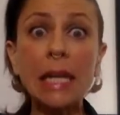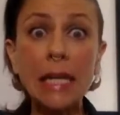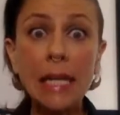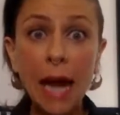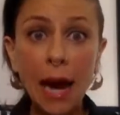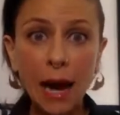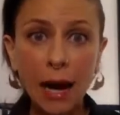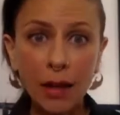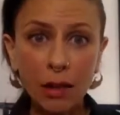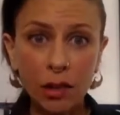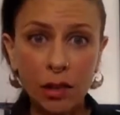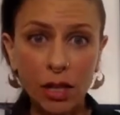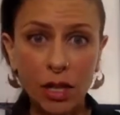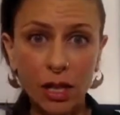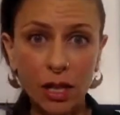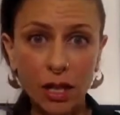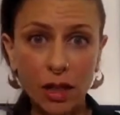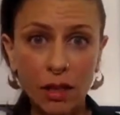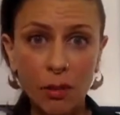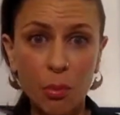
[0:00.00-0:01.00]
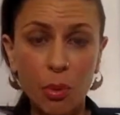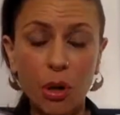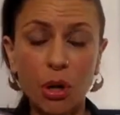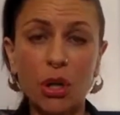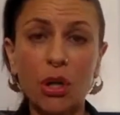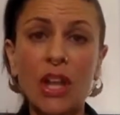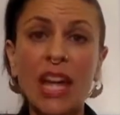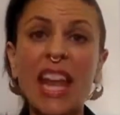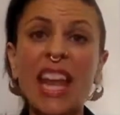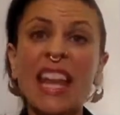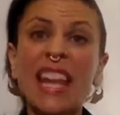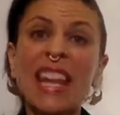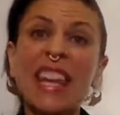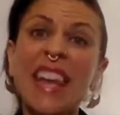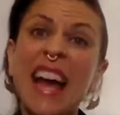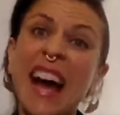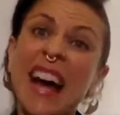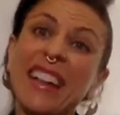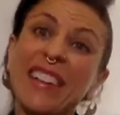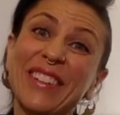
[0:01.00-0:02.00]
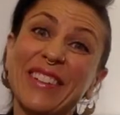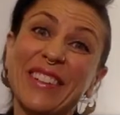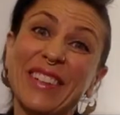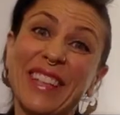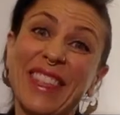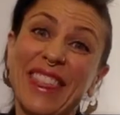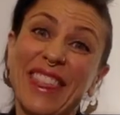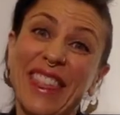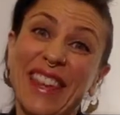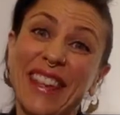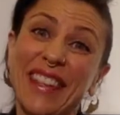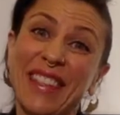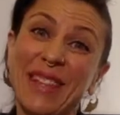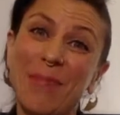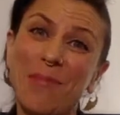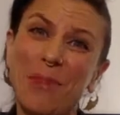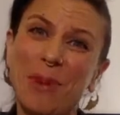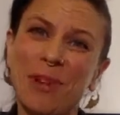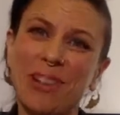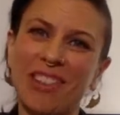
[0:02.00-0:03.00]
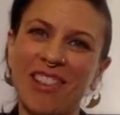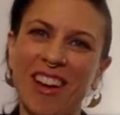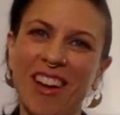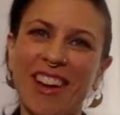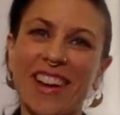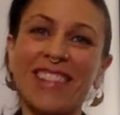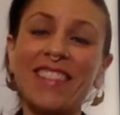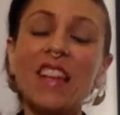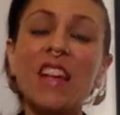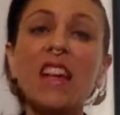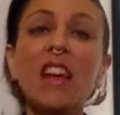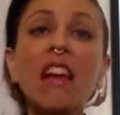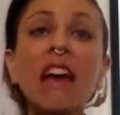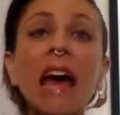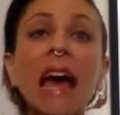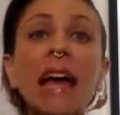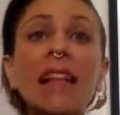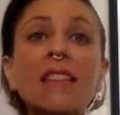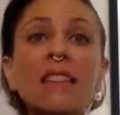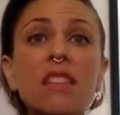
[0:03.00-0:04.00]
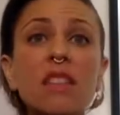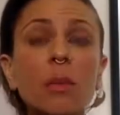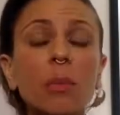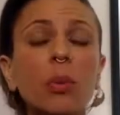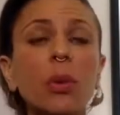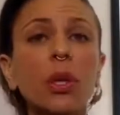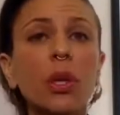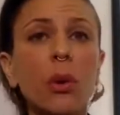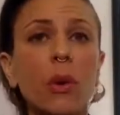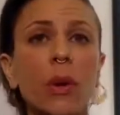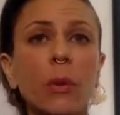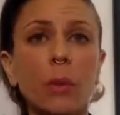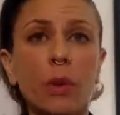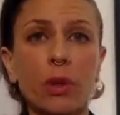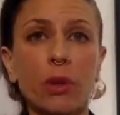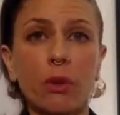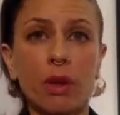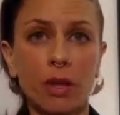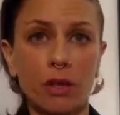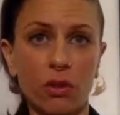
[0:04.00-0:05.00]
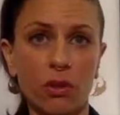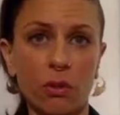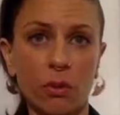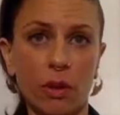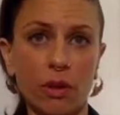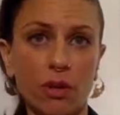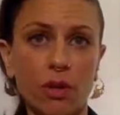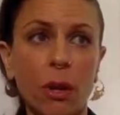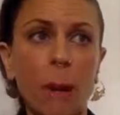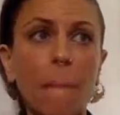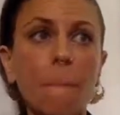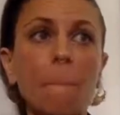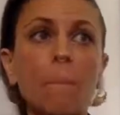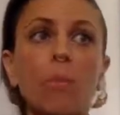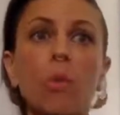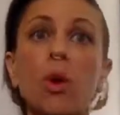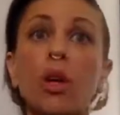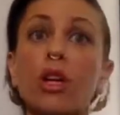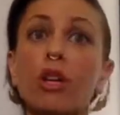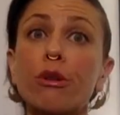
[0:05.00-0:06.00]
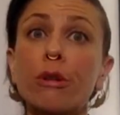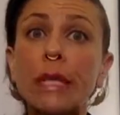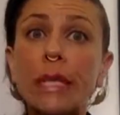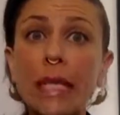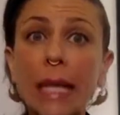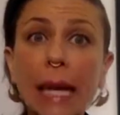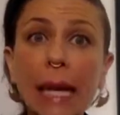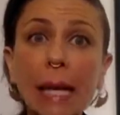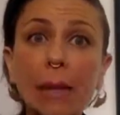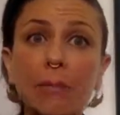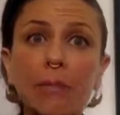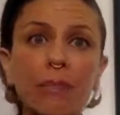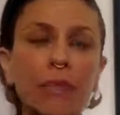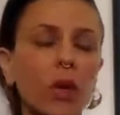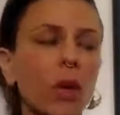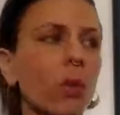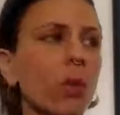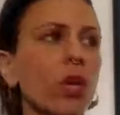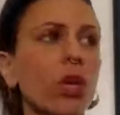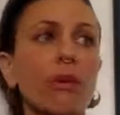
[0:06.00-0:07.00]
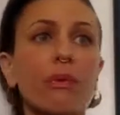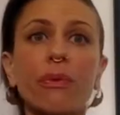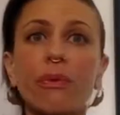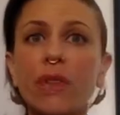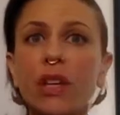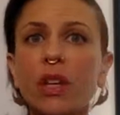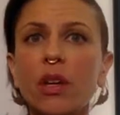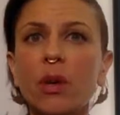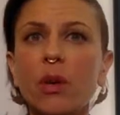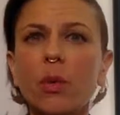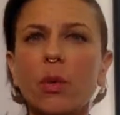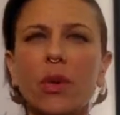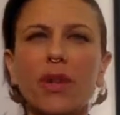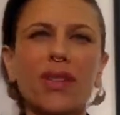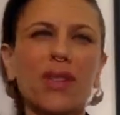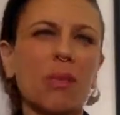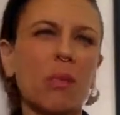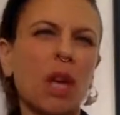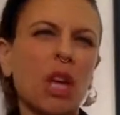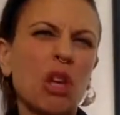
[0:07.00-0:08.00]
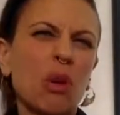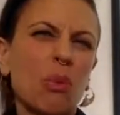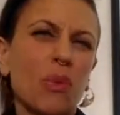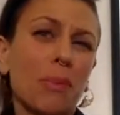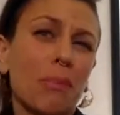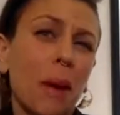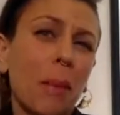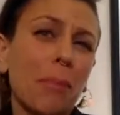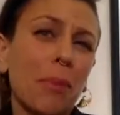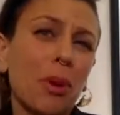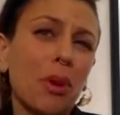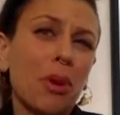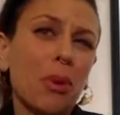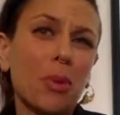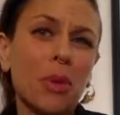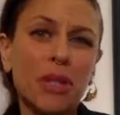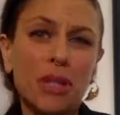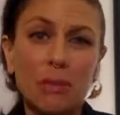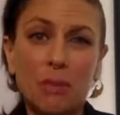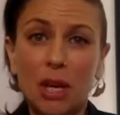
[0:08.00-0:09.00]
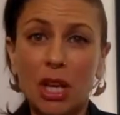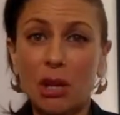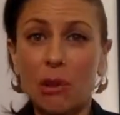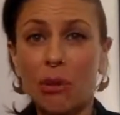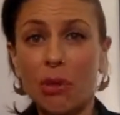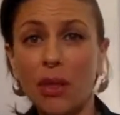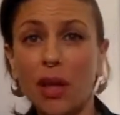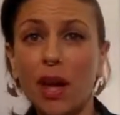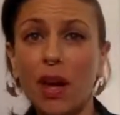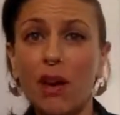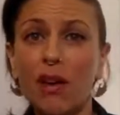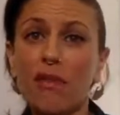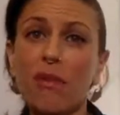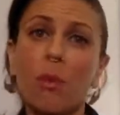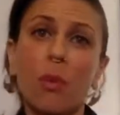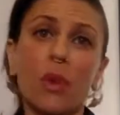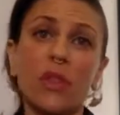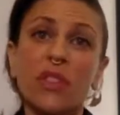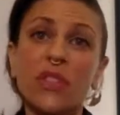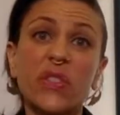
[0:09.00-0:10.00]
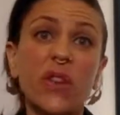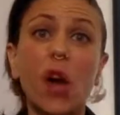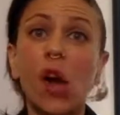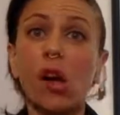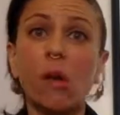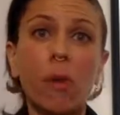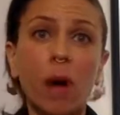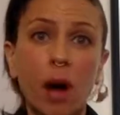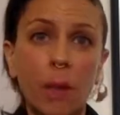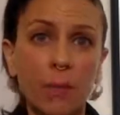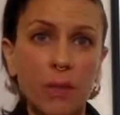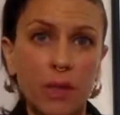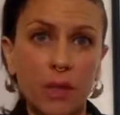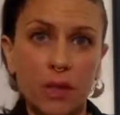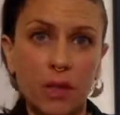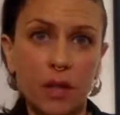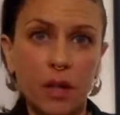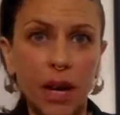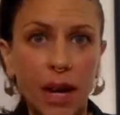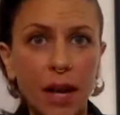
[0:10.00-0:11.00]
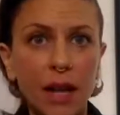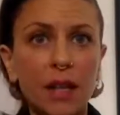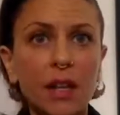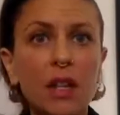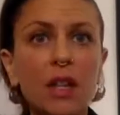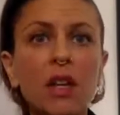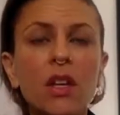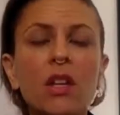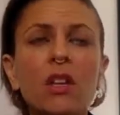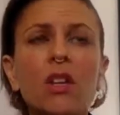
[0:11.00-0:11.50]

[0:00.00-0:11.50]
not looking at the booklet, not looking things up online, and simply going with your intuition. What do you see? What do you feel? What does it make you remember? What does it make you think of? What song pops into your head?